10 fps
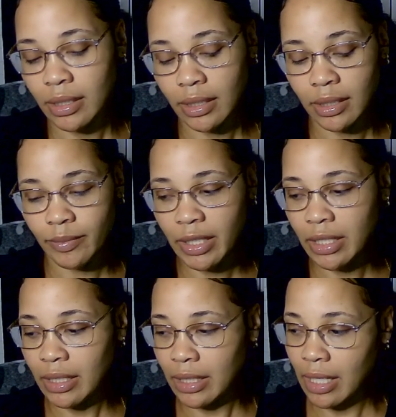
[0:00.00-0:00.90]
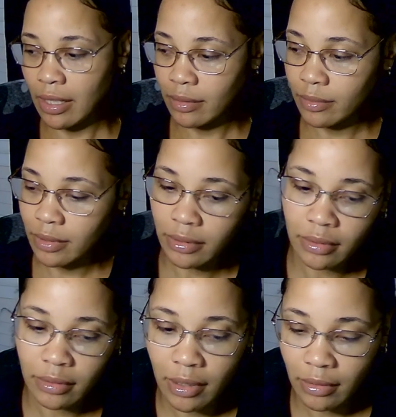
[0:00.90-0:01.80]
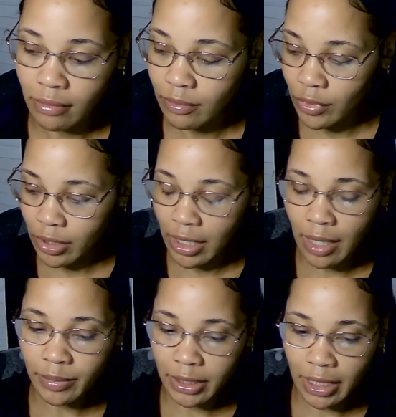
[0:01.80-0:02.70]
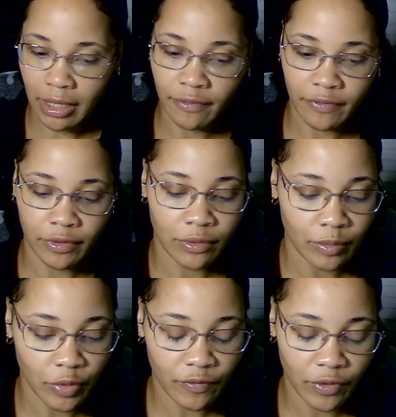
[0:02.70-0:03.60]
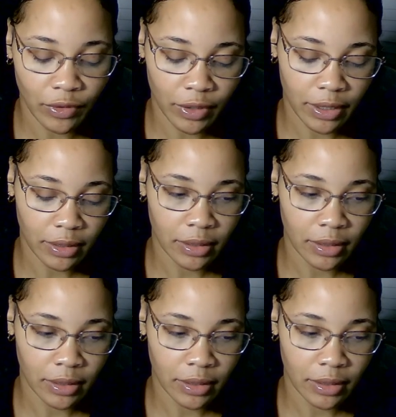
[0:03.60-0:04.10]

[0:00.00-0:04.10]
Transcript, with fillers: and making it, you know, more complicated for you to move on.